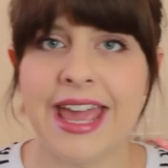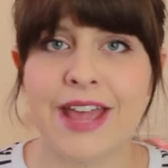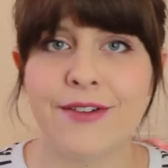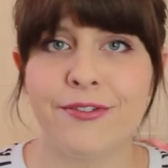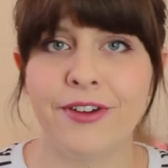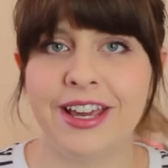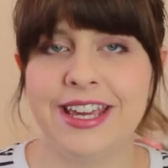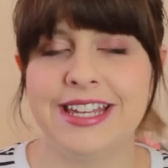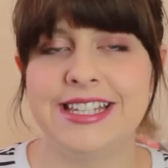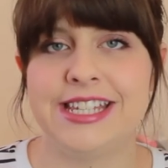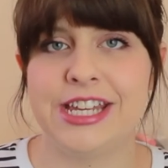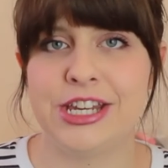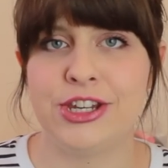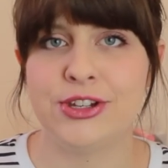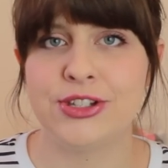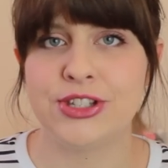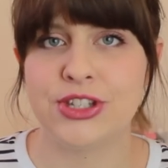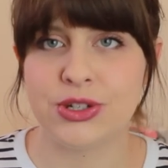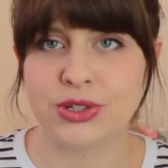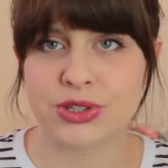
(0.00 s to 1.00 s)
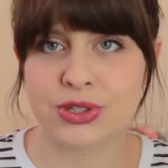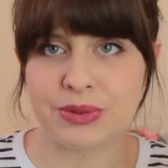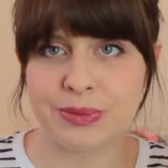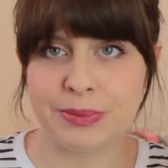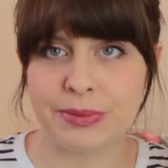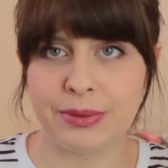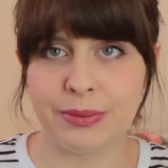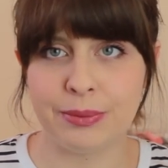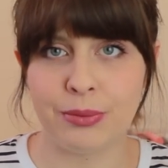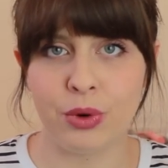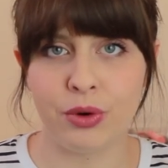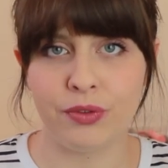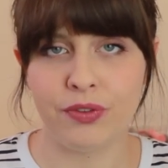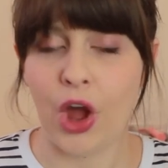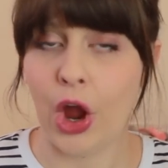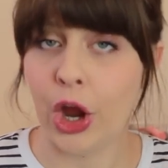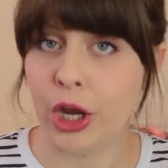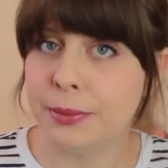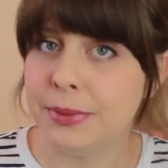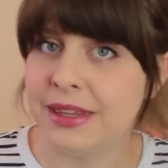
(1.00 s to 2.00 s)
If I continue to do some more of
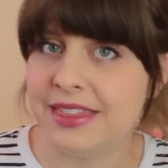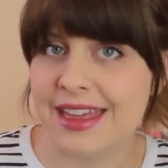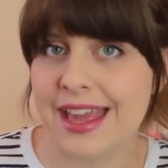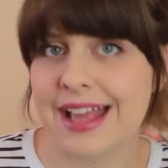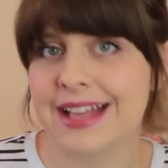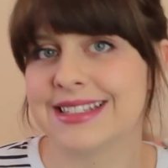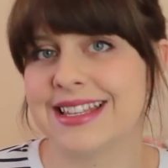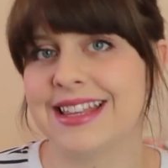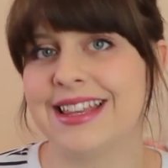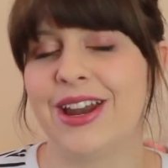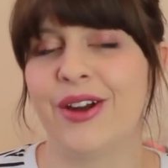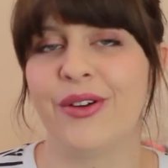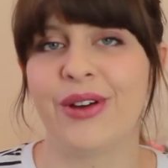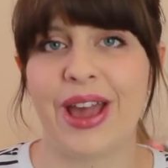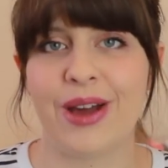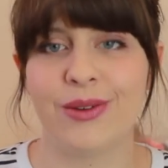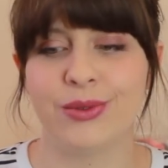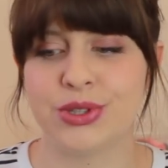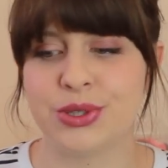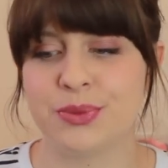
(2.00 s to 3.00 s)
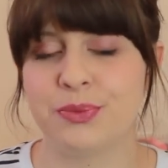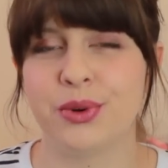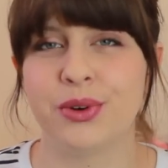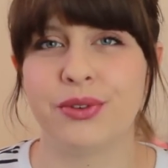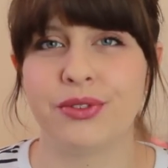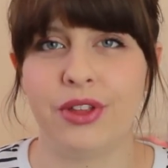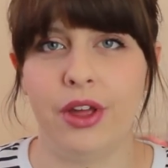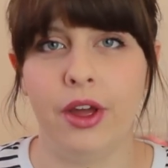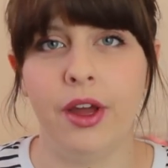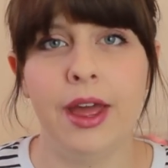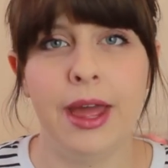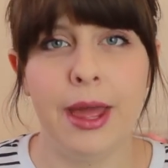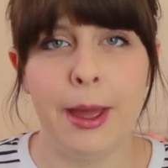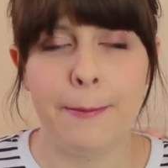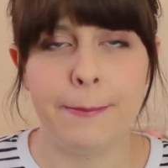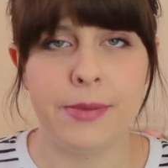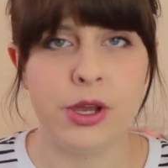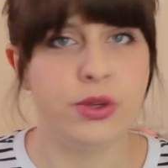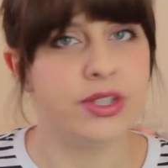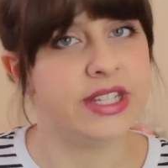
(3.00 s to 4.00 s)
the homey things, and then I'll get on to more of the
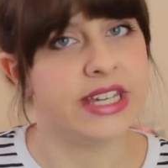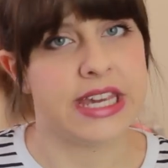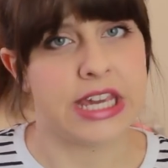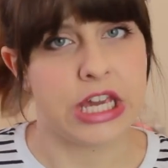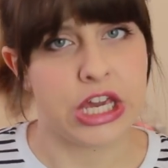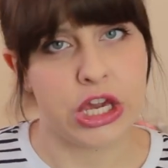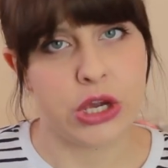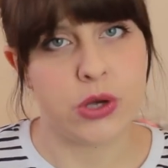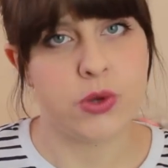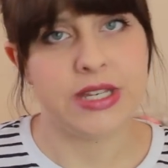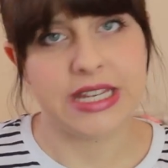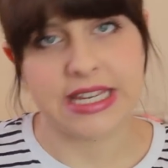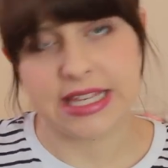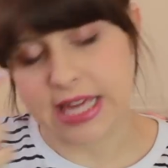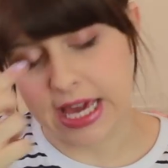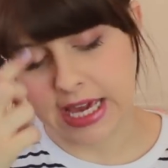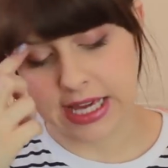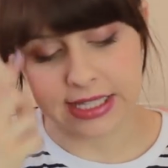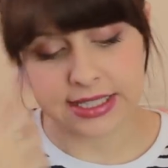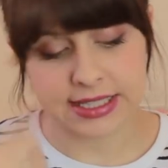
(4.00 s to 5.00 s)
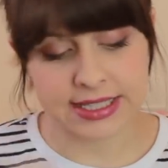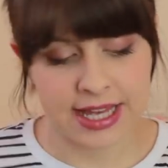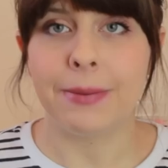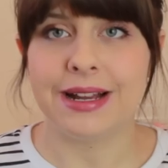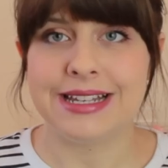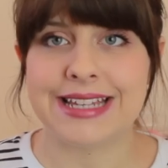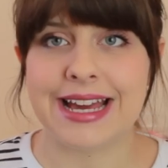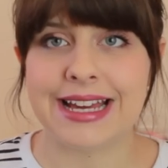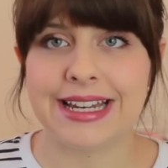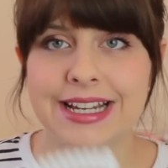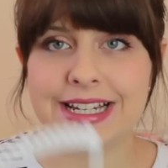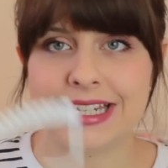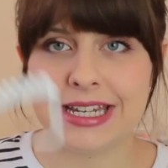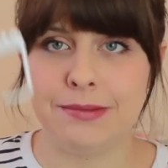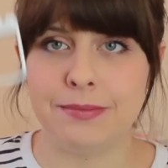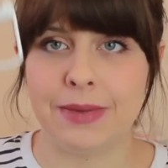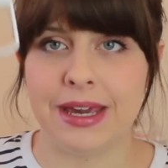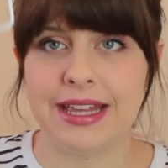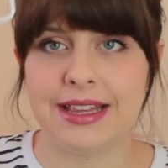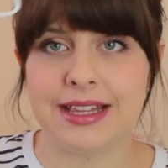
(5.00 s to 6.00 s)
beauty, cutie things. My dad
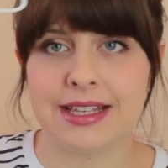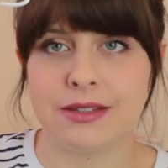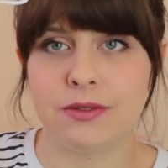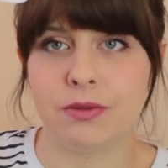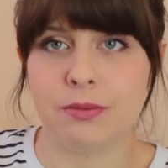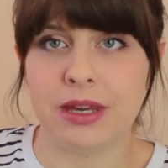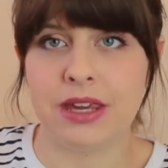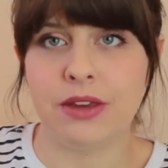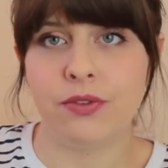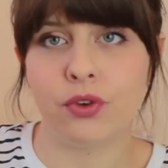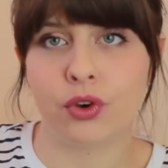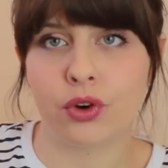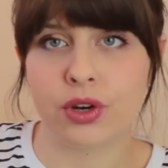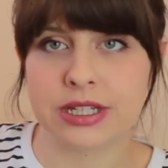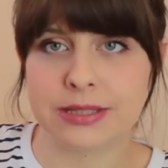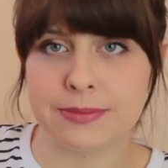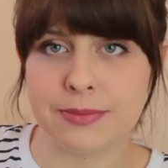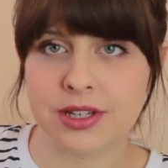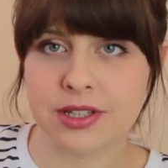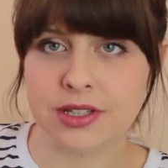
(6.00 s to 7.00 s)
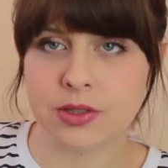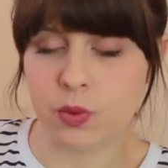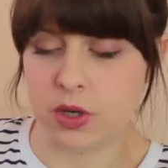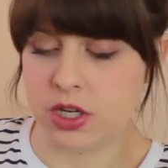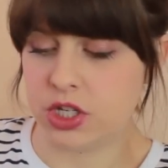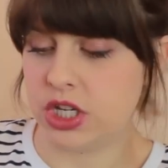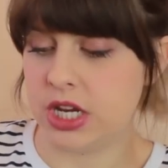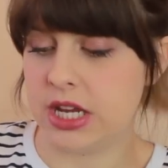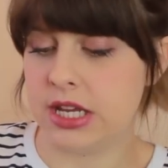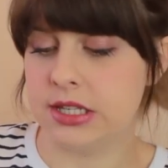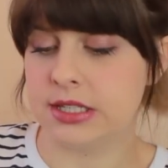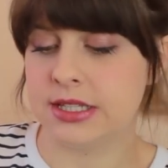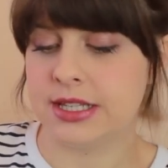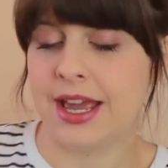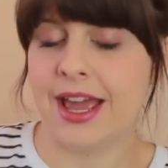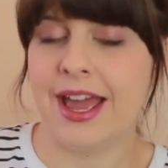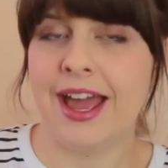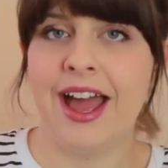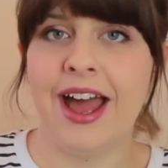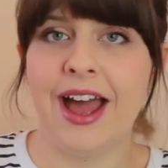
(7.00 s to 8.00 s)
actually made this for me for Christmas, which is
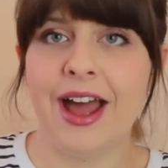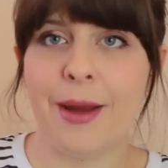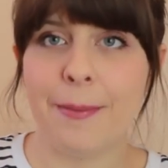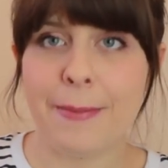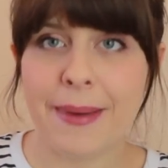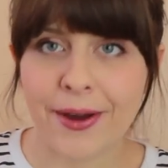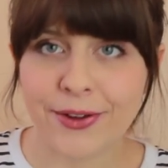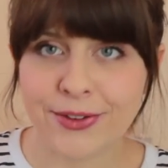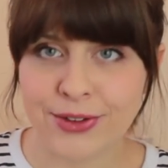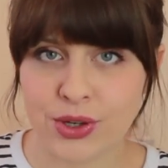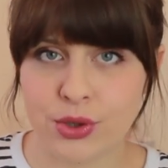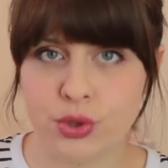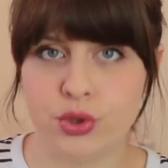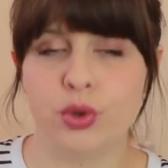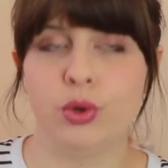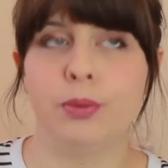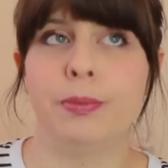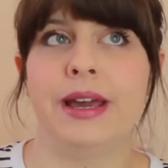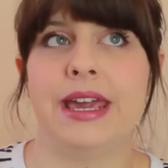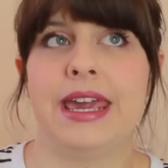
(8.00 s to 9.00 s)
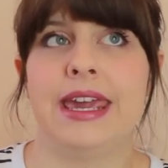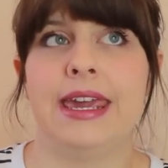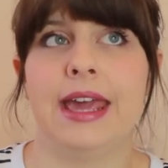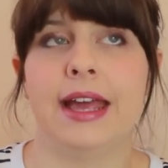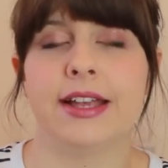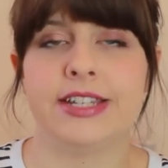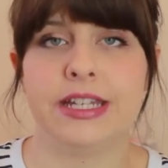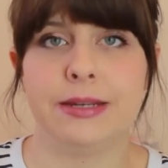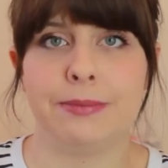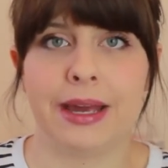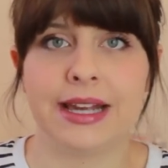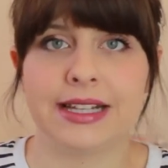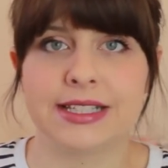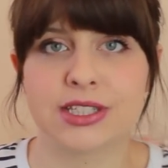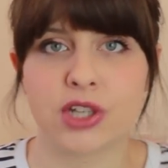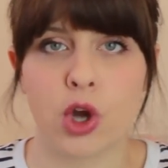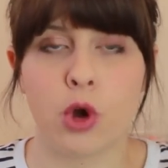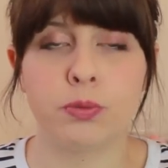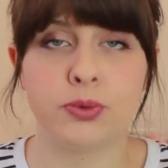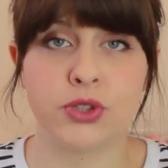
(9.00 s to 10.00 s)
a bit unusual, but he actually makes
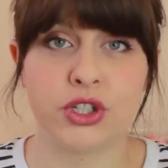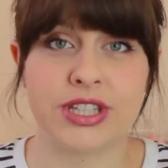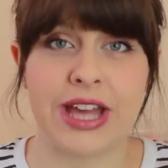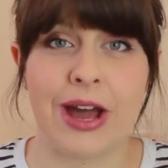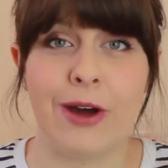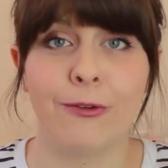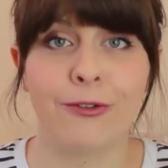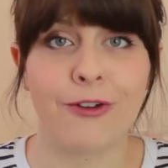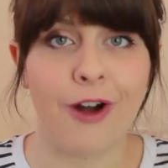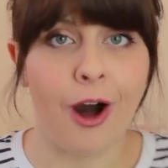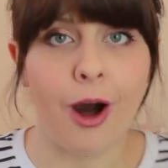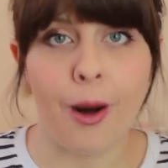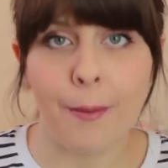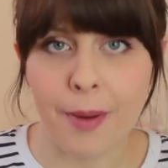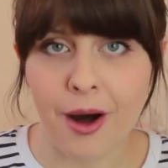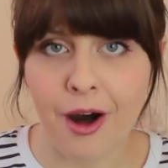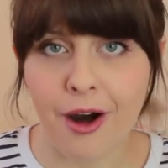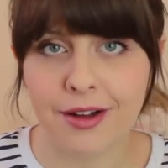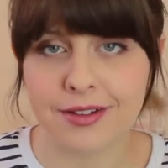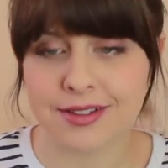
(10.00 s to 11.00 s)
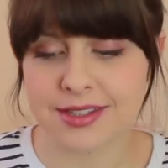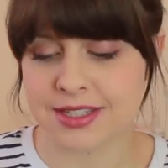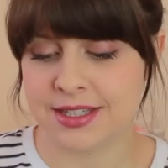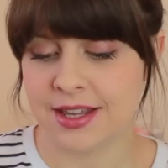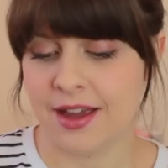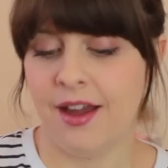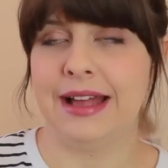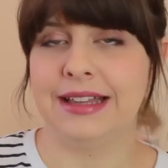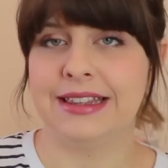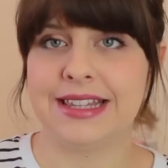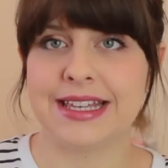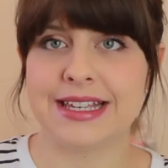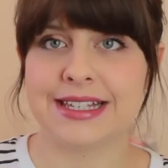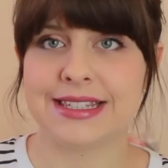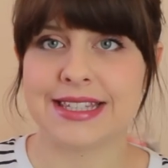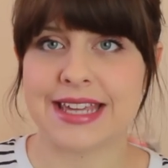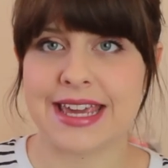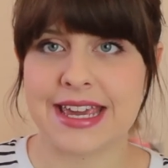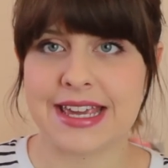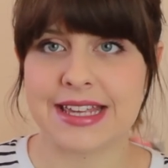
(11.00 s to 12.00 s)
sculptures out of car parts. And
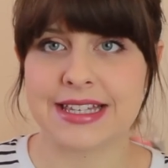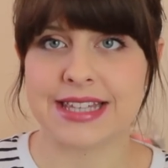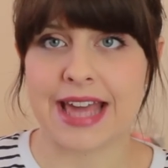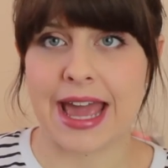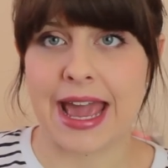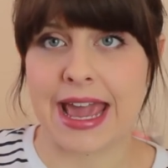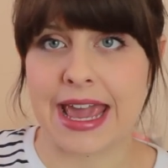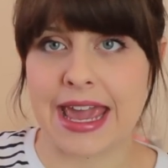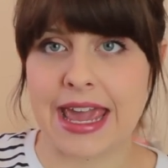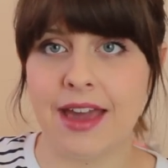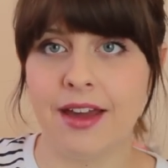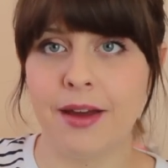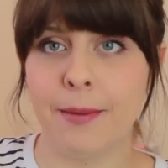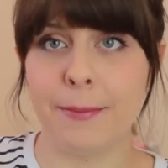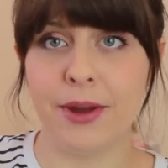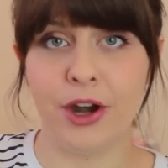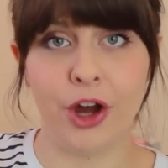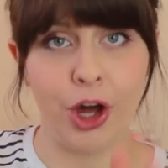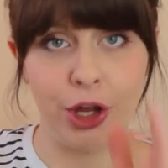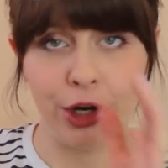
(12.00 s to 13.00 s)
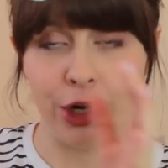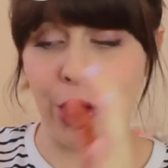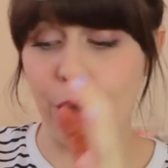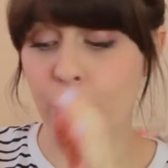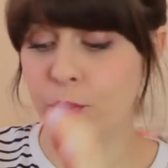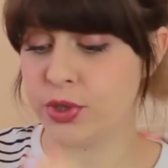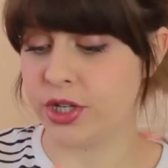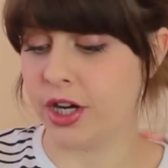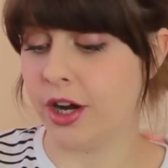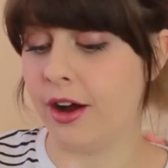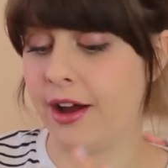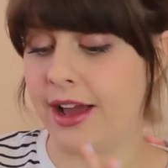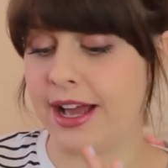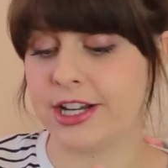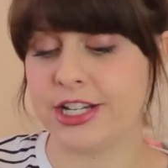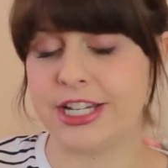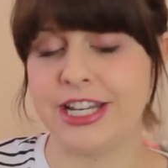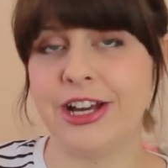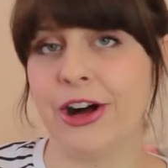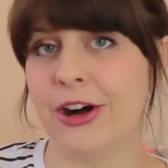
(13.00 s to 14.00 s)
this is a banana holder. I
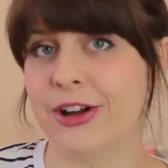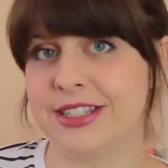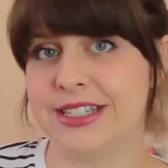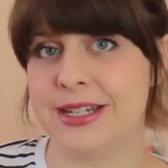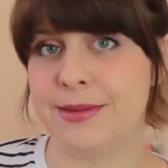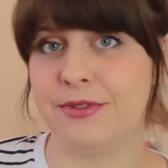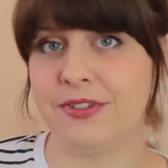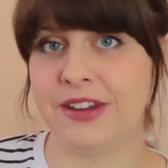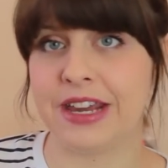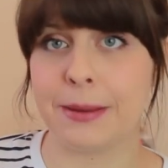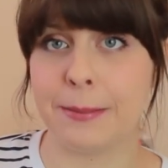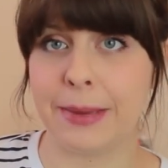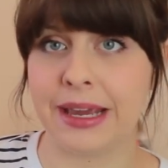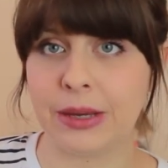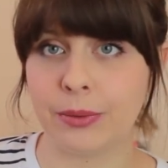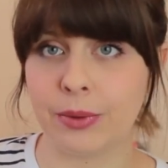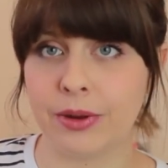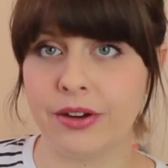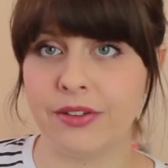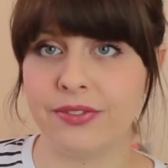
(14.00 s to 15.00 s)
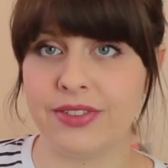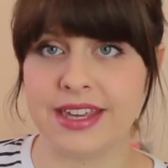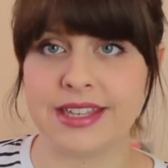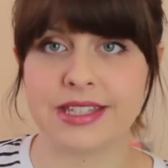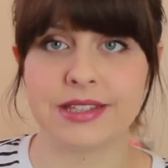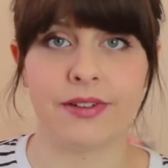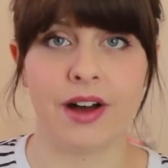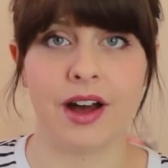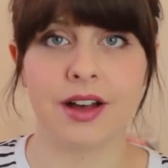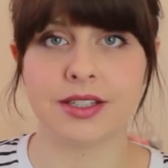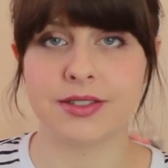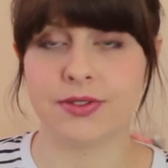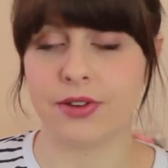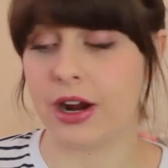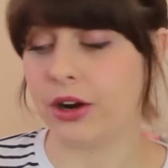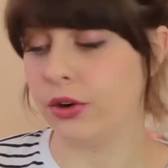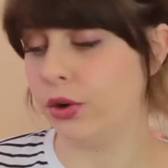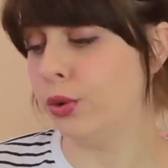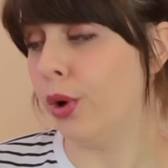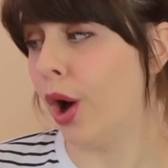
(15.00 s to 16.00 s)
actually asked him if he could make one of these for us
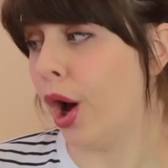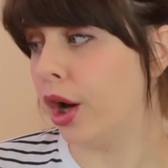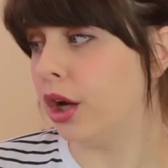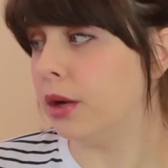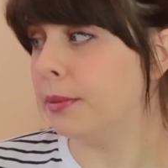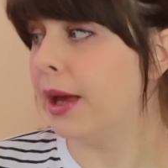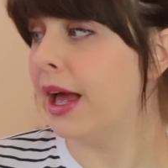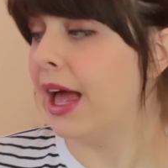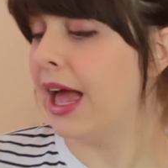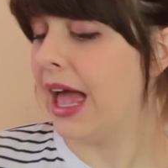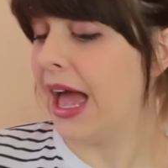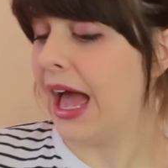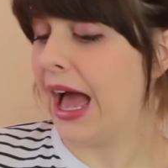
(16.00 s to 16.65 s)
for our new home.